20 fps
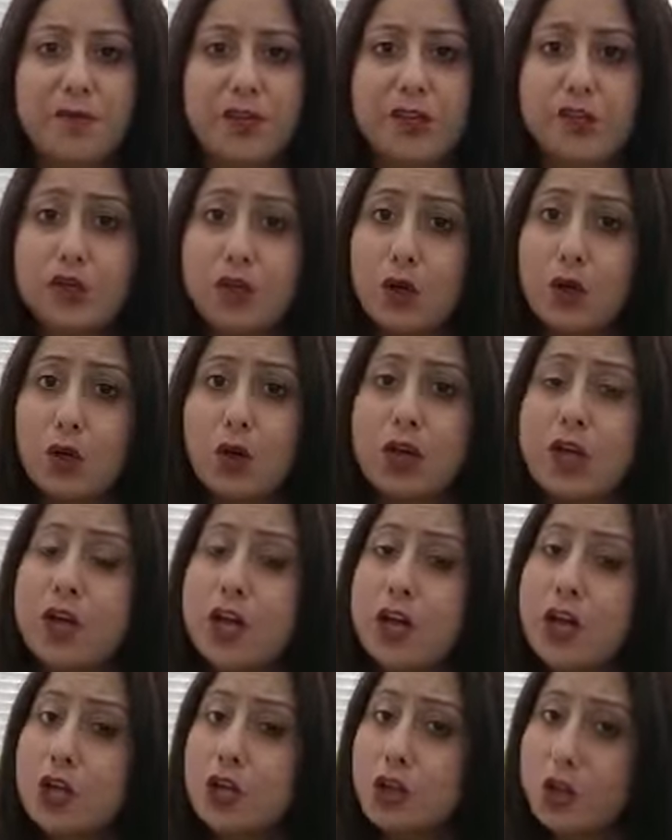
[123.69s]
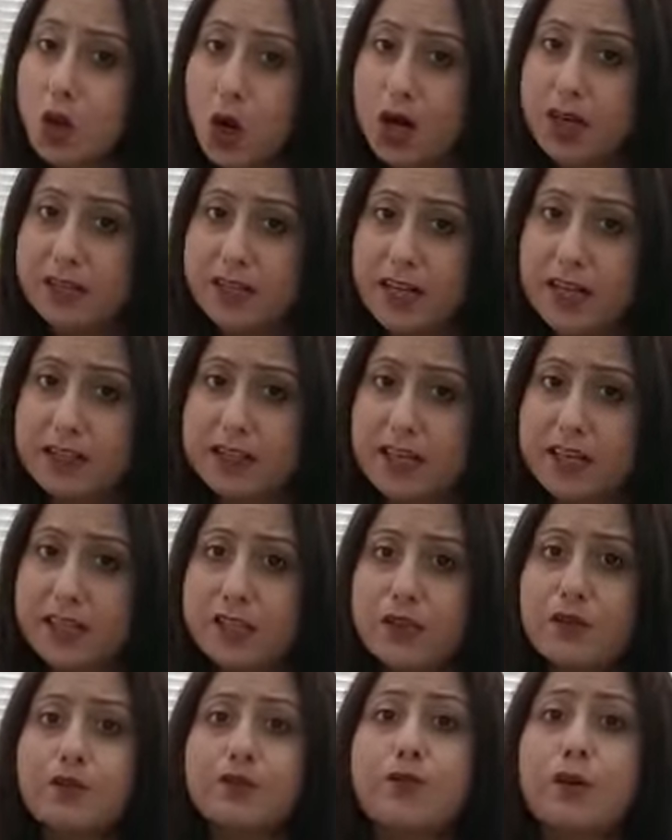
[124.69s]
So, contact
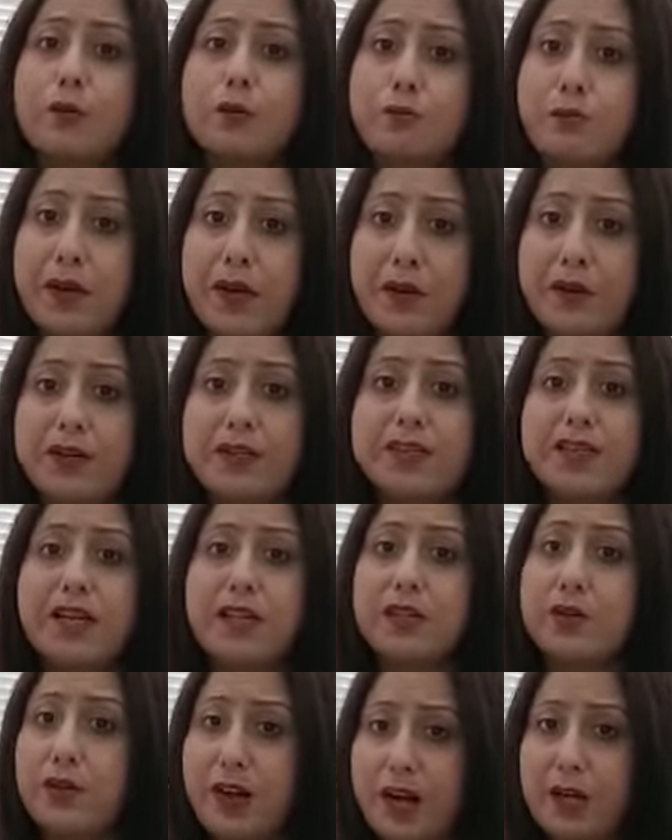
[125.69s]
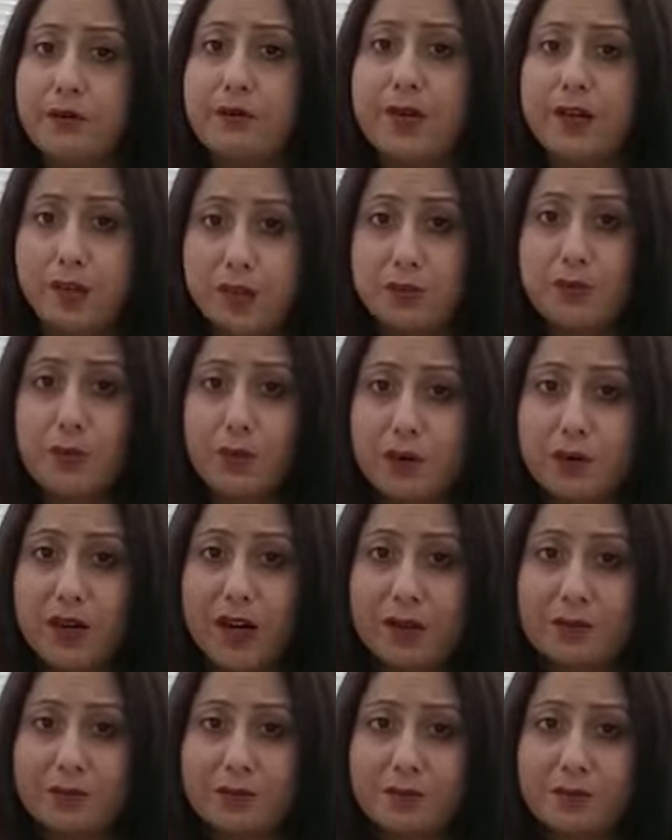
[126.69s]
us for Parents and Grandparents
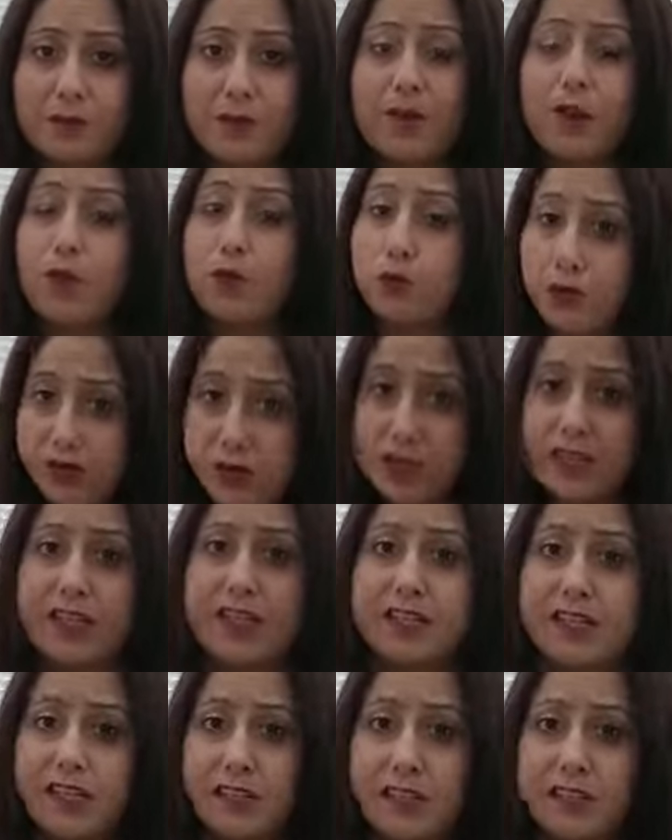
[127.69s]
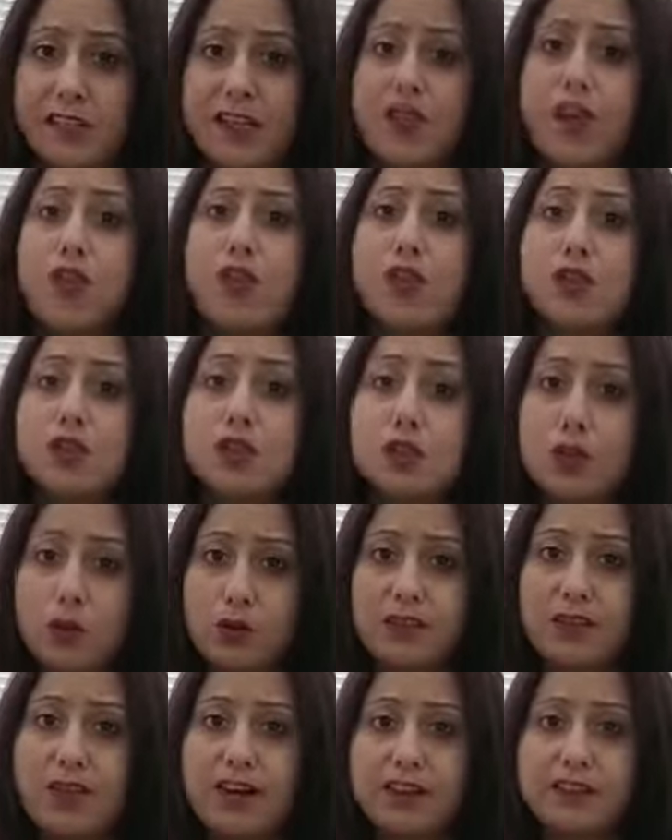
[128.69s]
program with details
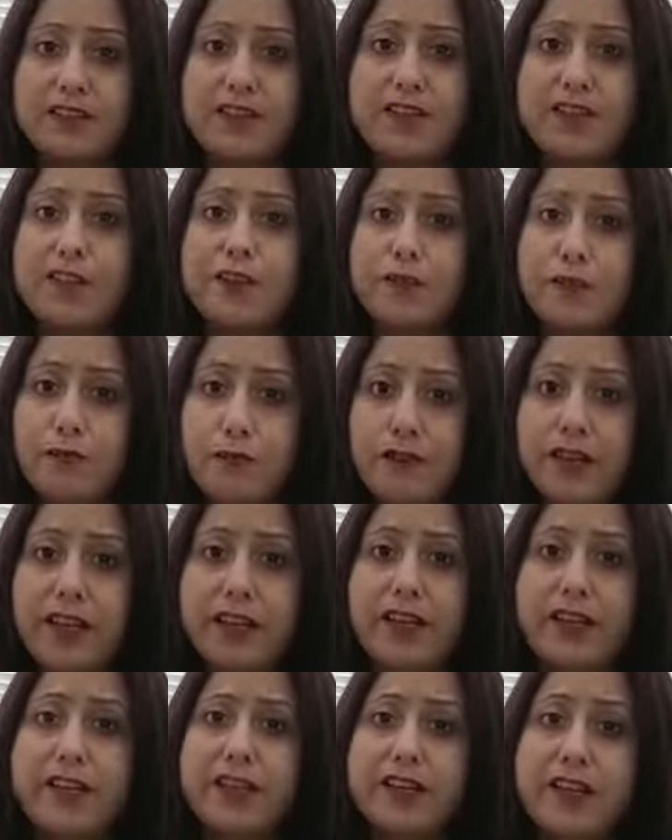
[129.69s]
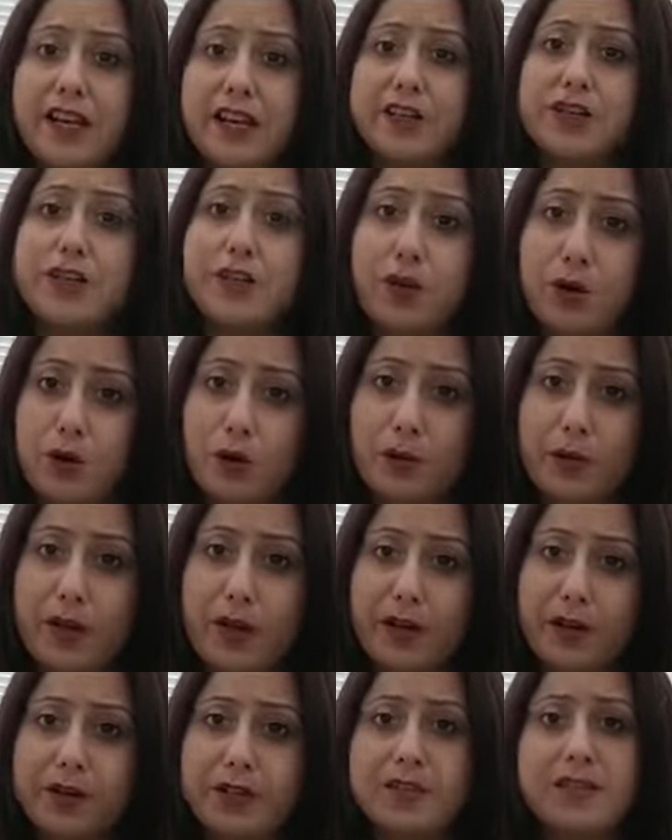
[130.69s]
so that we can get your
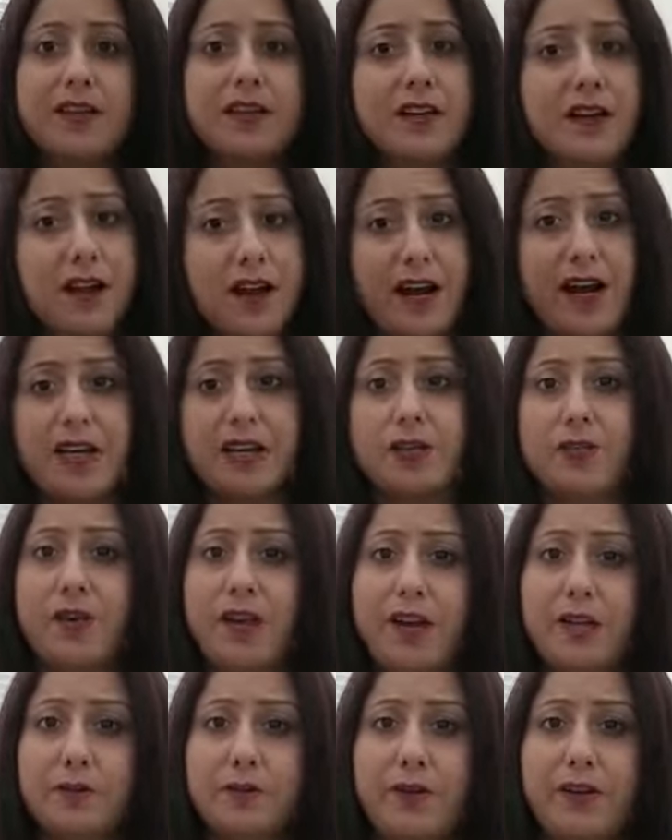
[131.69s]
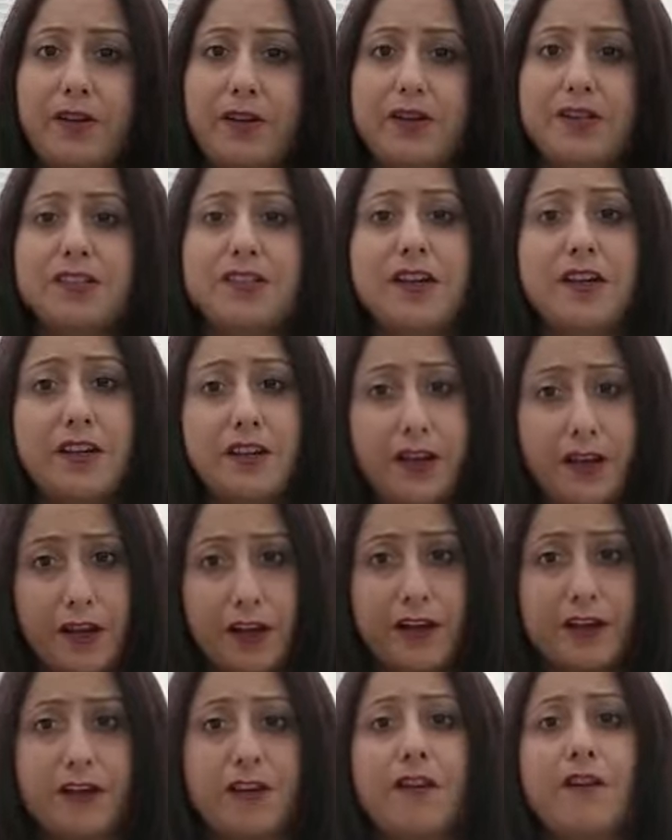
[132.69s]
parents and grandparents
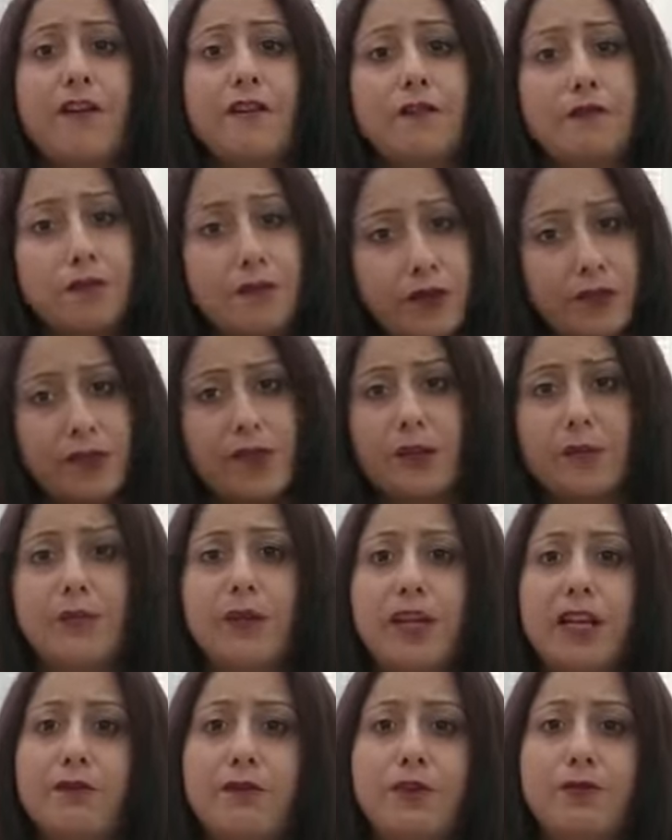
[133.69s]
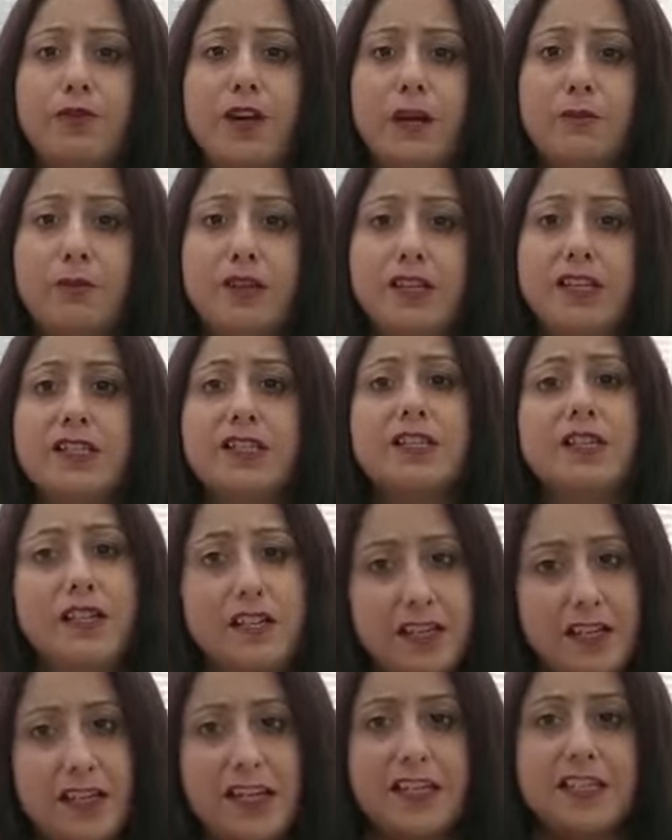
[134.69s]
here with their beloved families
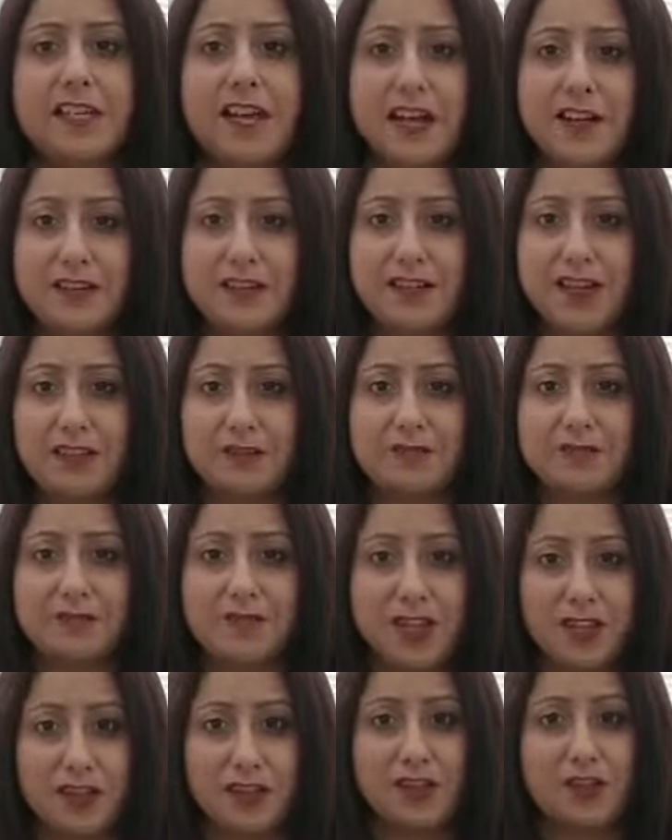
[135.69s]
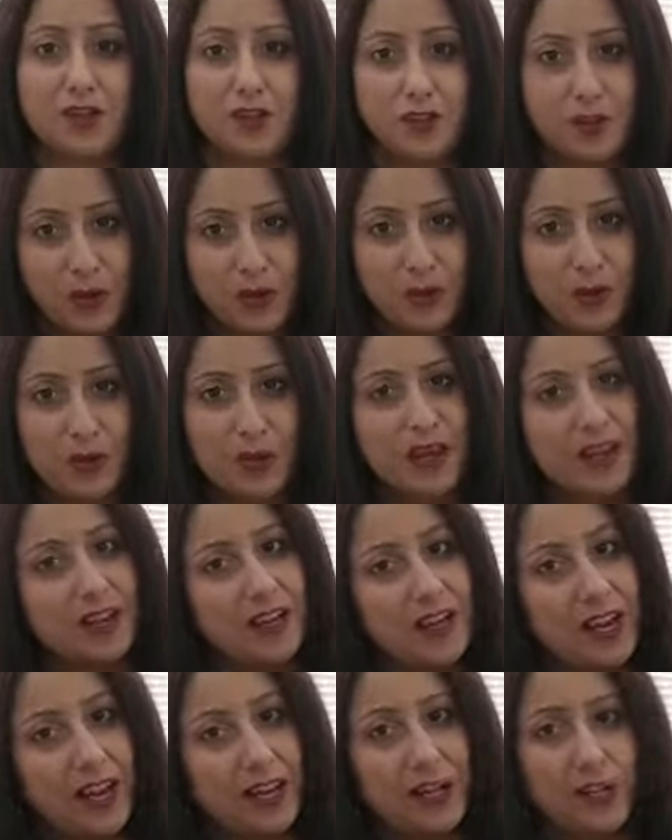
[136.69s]
in Canada. That is you
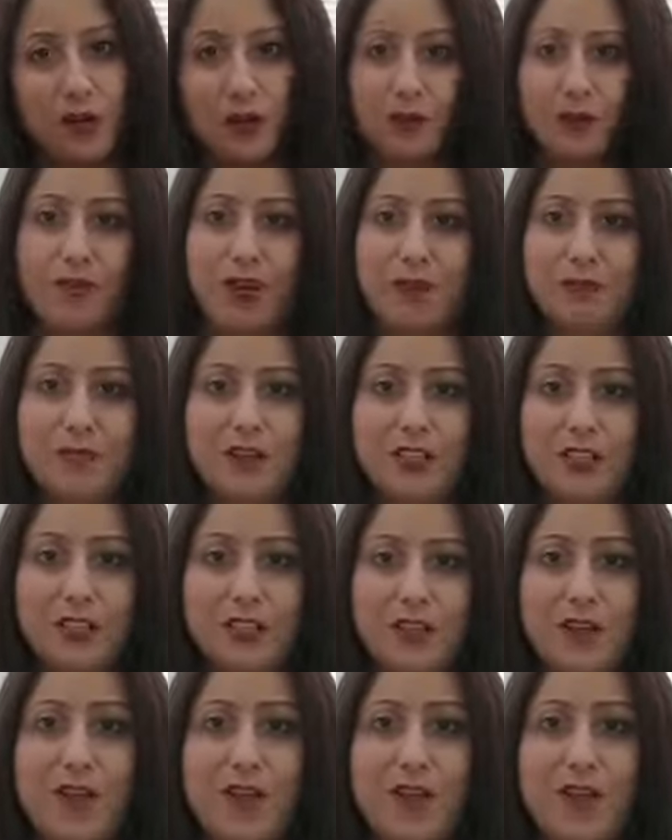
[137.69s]
and your family.